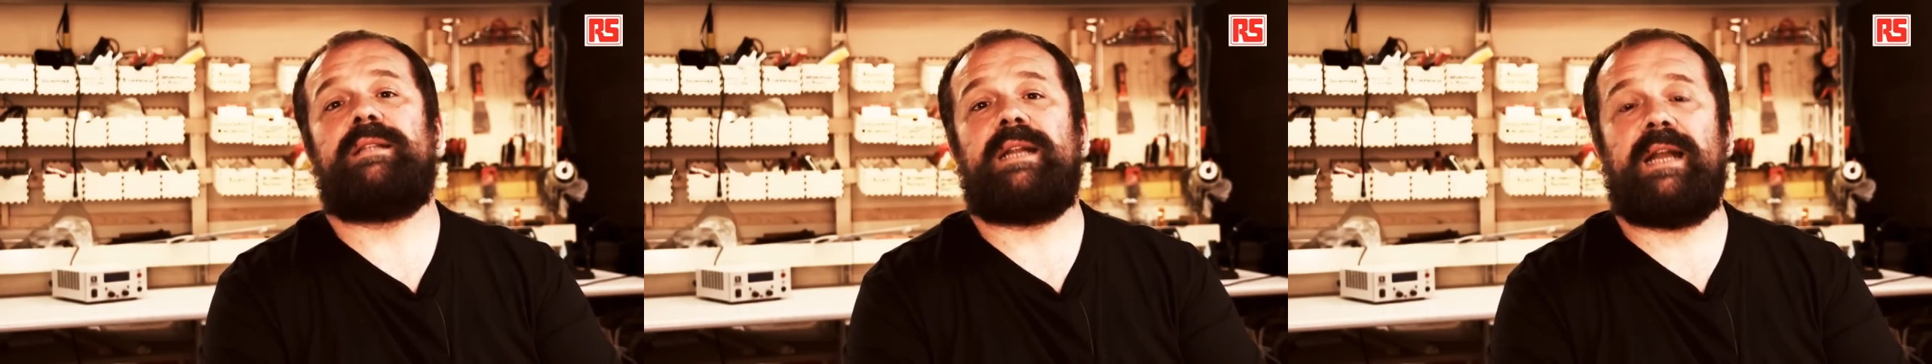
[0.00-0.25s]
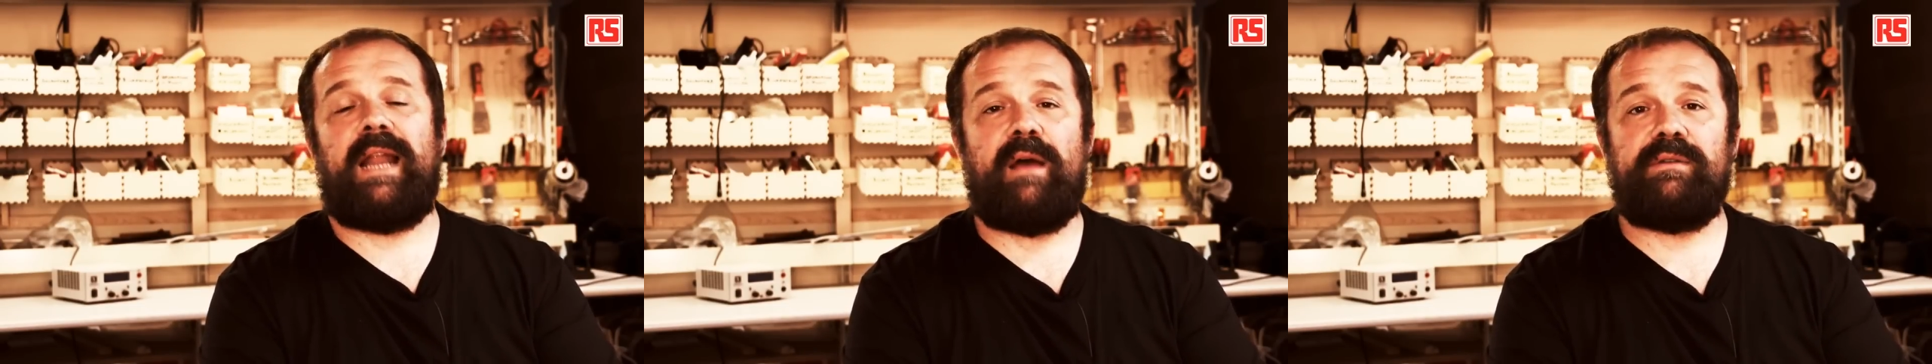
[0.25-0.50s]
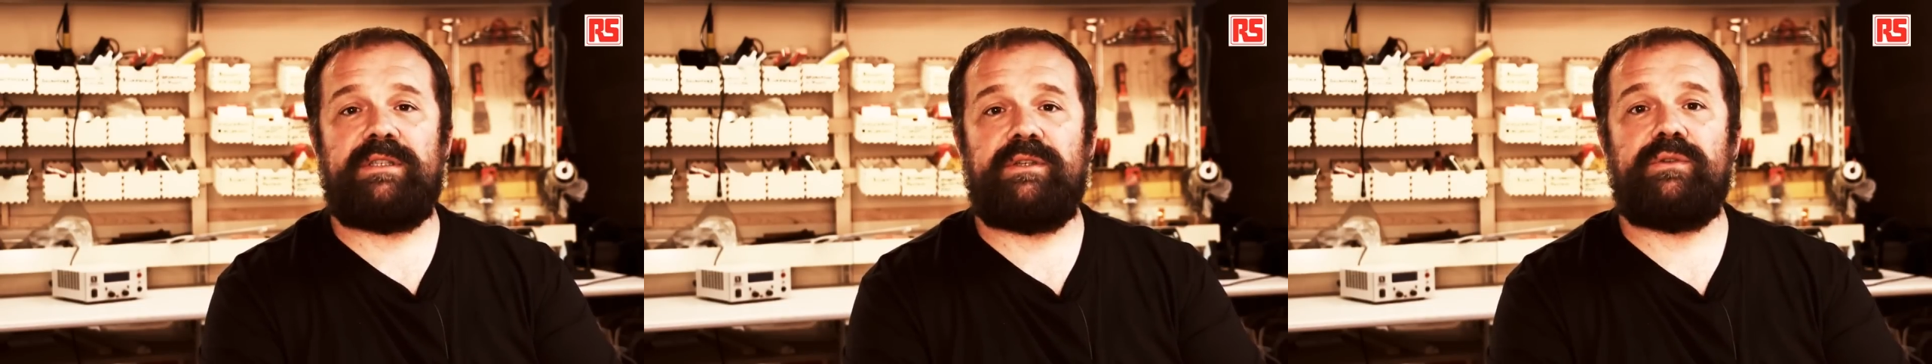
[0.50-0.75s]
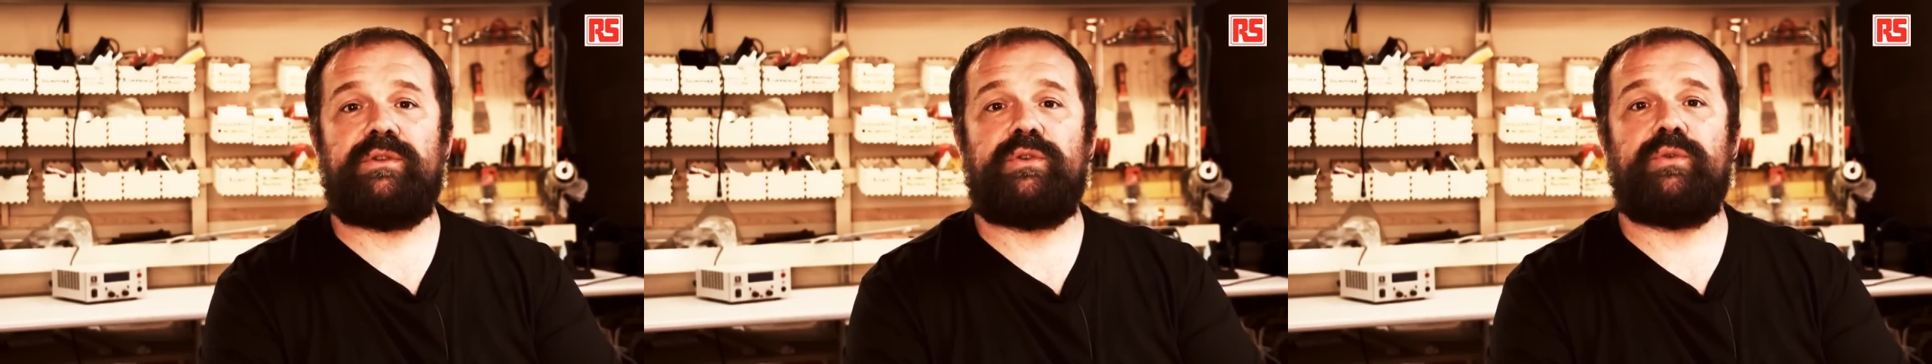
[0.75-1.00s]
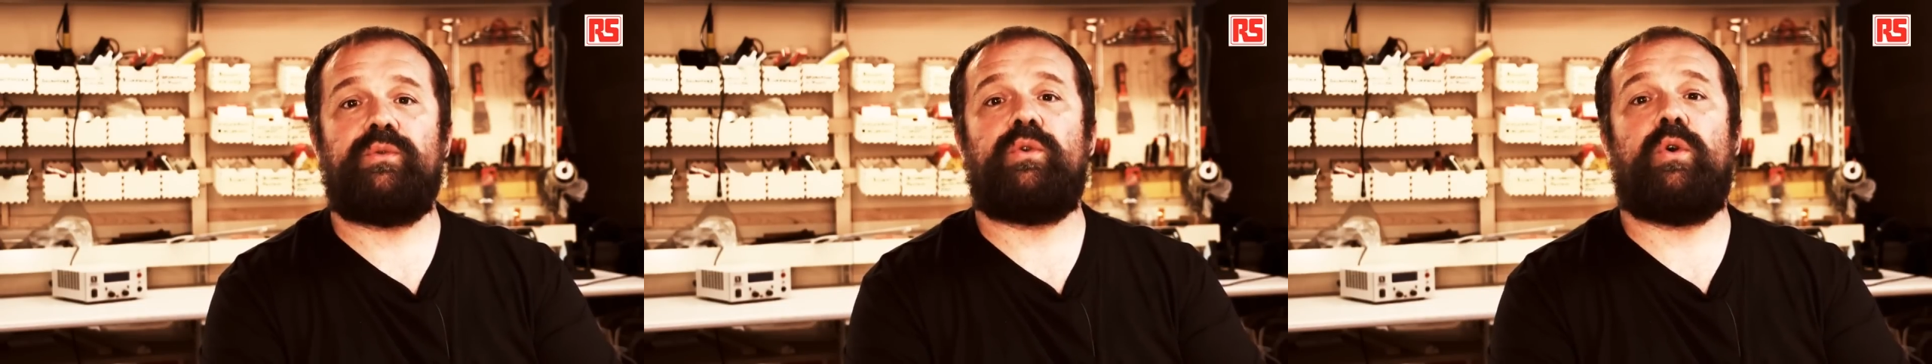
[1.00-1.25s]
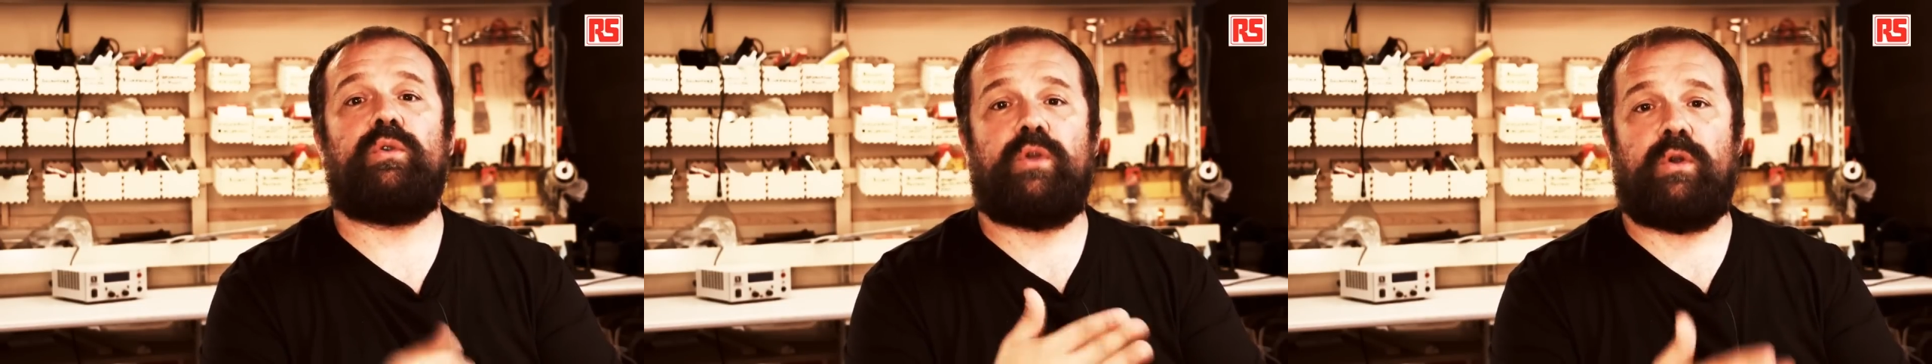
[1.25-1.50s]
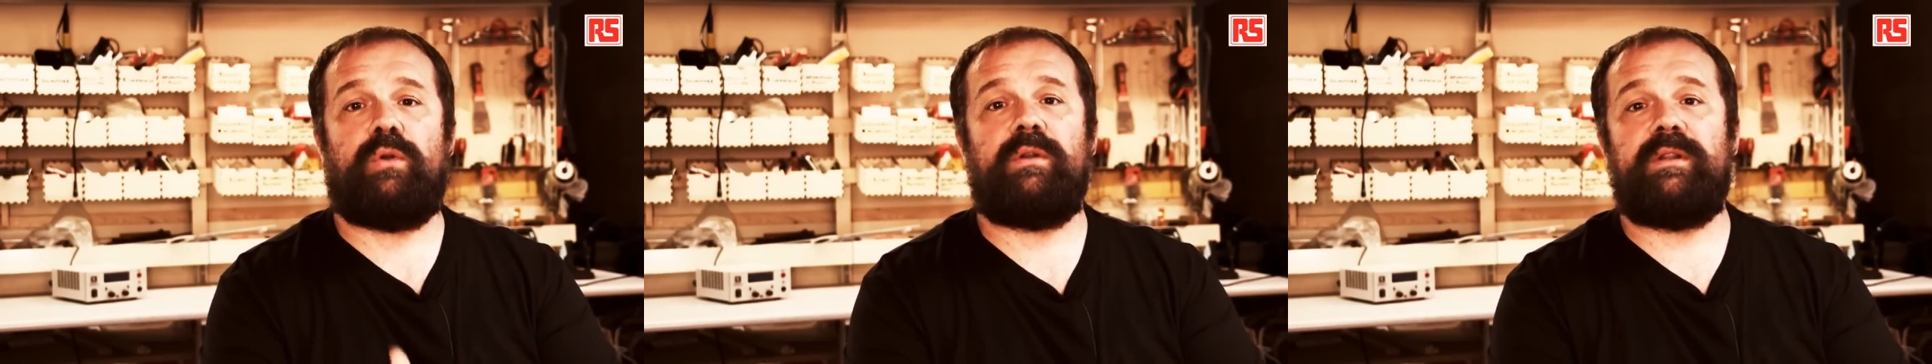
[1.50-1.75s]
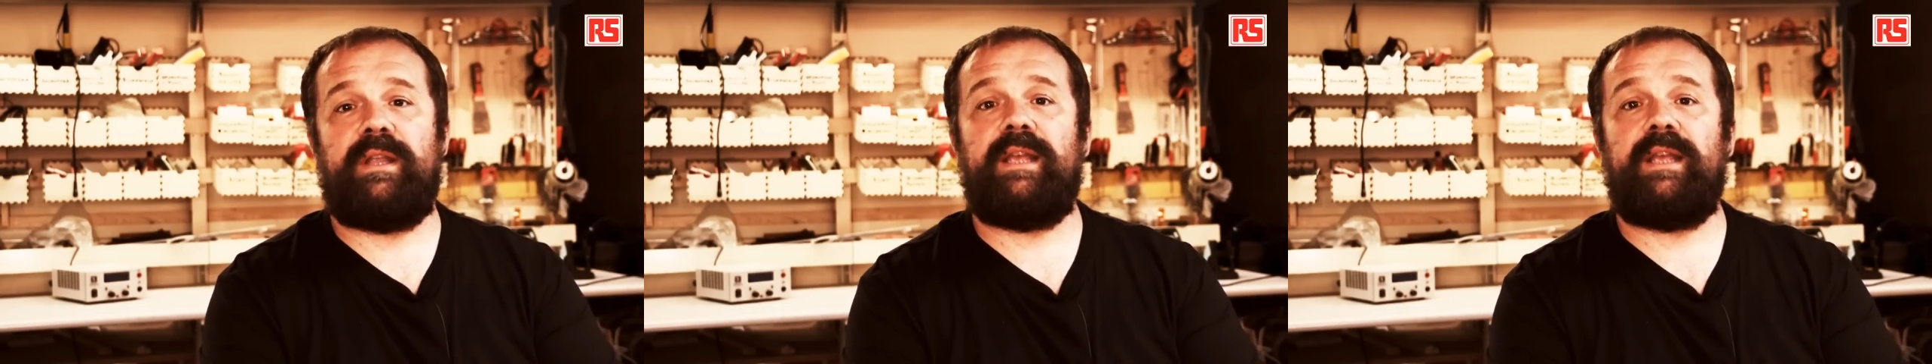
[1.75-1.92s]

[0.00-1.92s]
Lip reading: that allows you to control